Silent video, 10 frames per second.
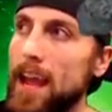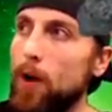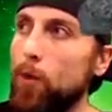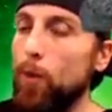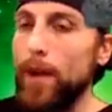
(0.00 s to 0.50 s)

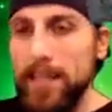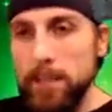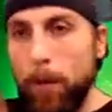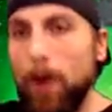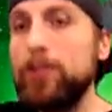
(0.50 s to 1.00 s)
when it's
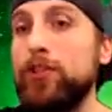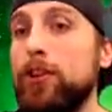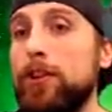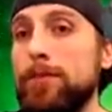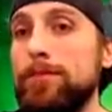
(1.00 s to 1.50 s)

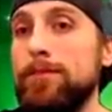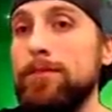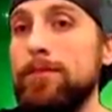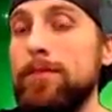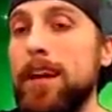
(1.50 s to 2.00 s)
punctured,
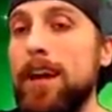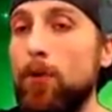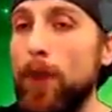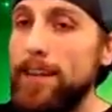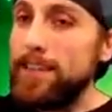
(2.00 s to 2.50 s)

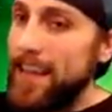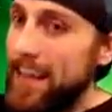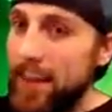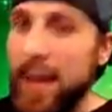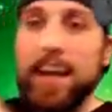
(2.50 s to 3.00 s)
right?
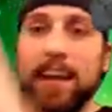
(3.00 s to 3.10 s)
And that